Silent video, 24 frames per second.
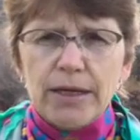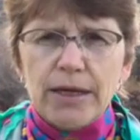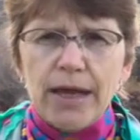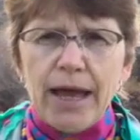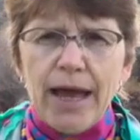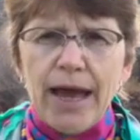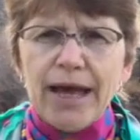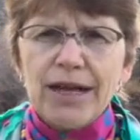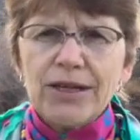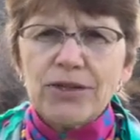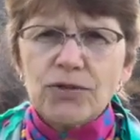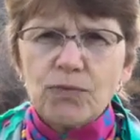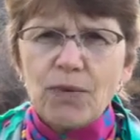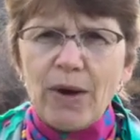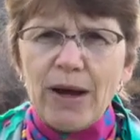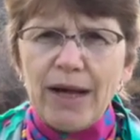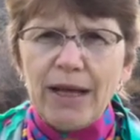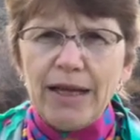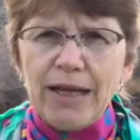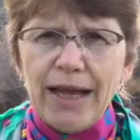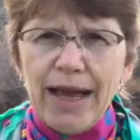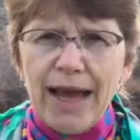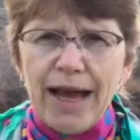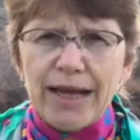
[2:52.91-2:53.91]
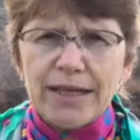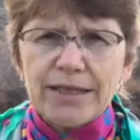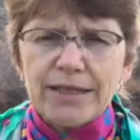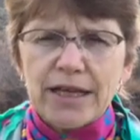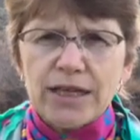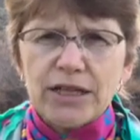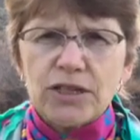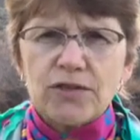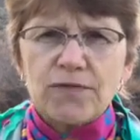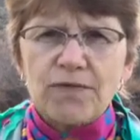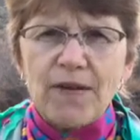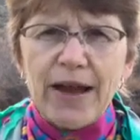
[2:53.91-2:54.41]
as well as
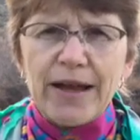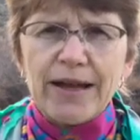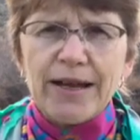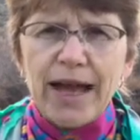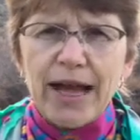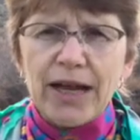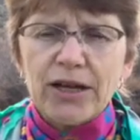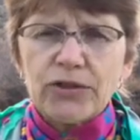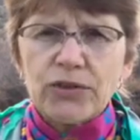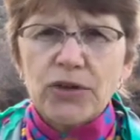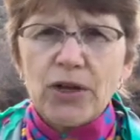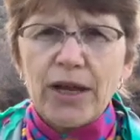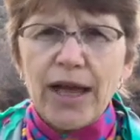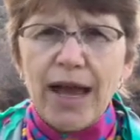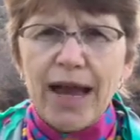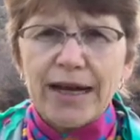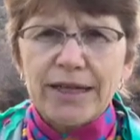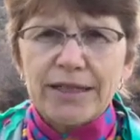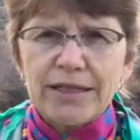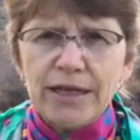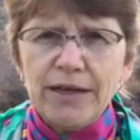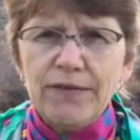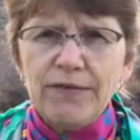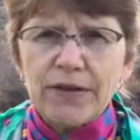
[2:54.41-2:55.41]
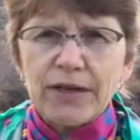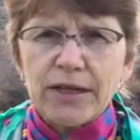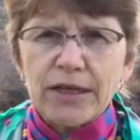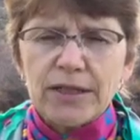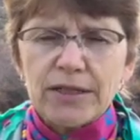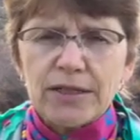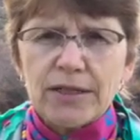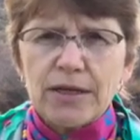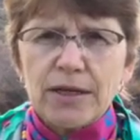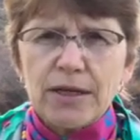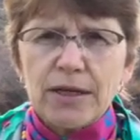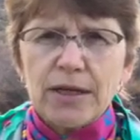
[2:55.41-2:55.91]
its financial activities,
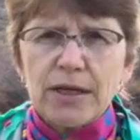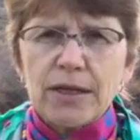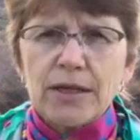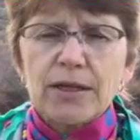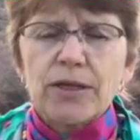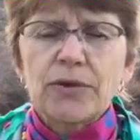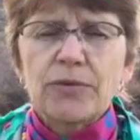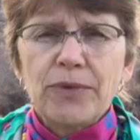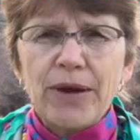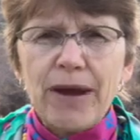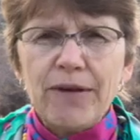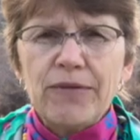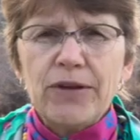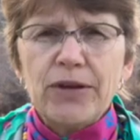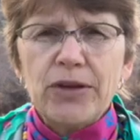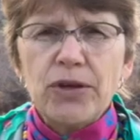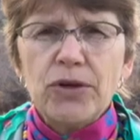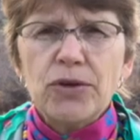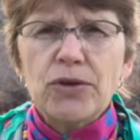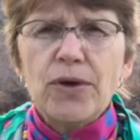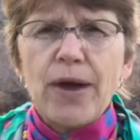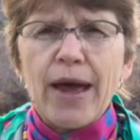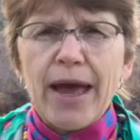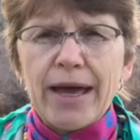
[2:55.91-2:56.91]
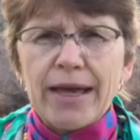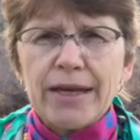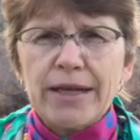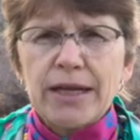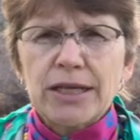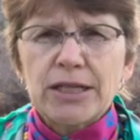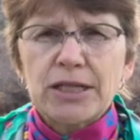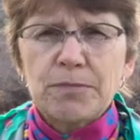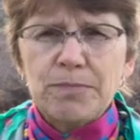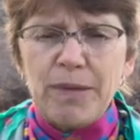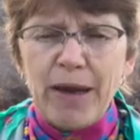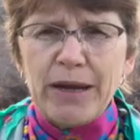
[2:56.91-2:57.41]
the revenue and
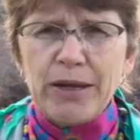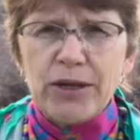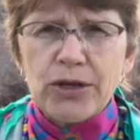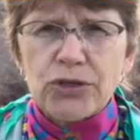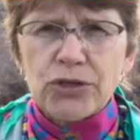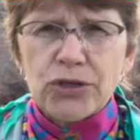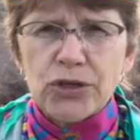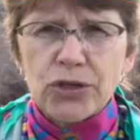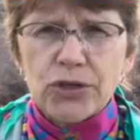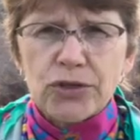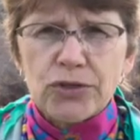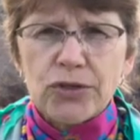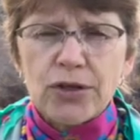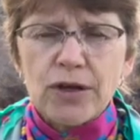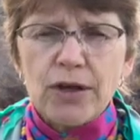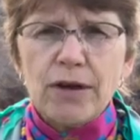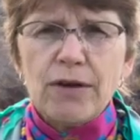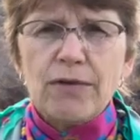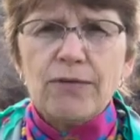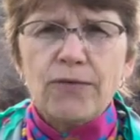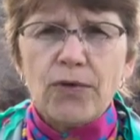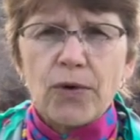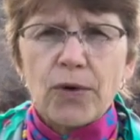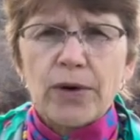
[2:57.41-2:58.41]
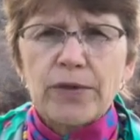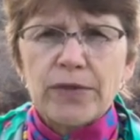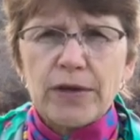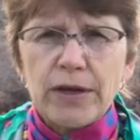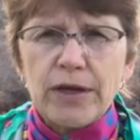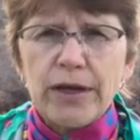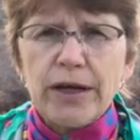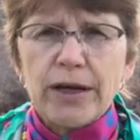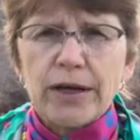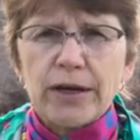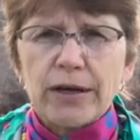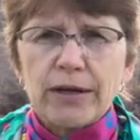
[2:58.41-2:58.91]
expenditures for the
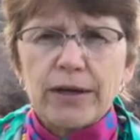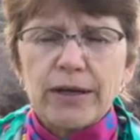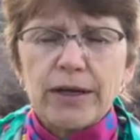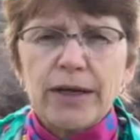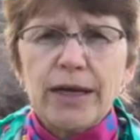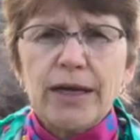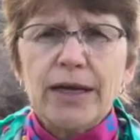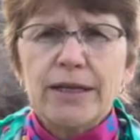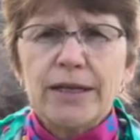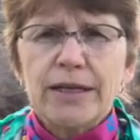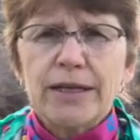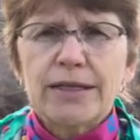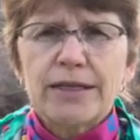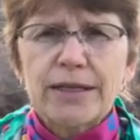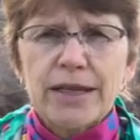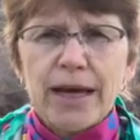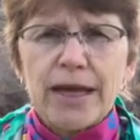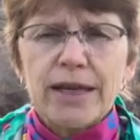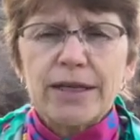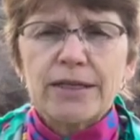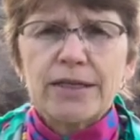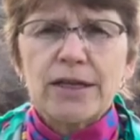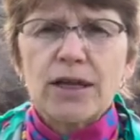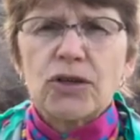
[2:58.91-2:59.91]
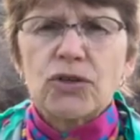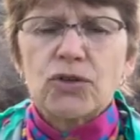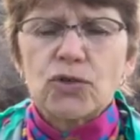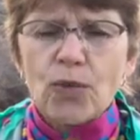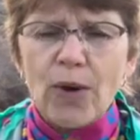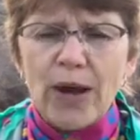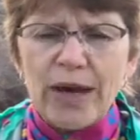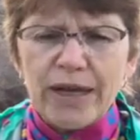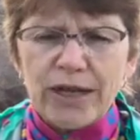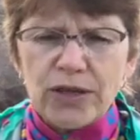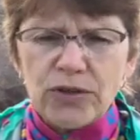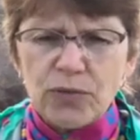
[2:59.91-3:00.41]
year, in this case
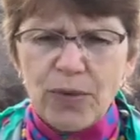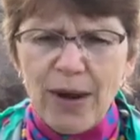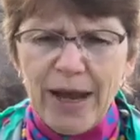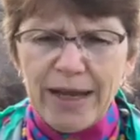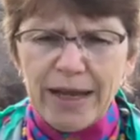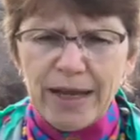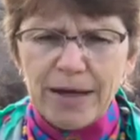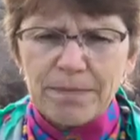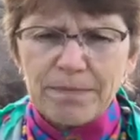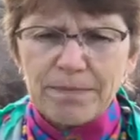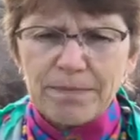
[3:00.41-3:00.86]
2020.